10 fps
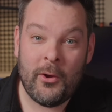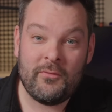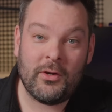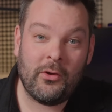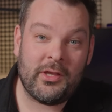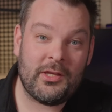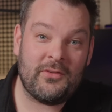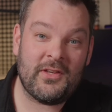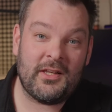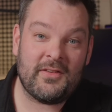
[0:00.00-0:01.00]
overclocking
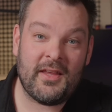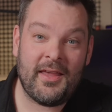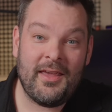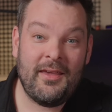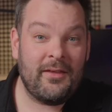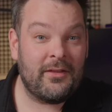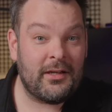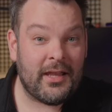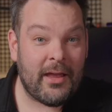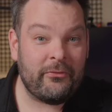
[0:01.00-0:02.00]
utility that
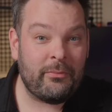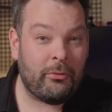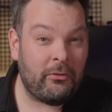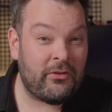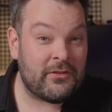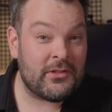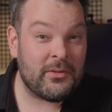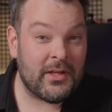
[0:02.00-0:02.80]
allows the processor to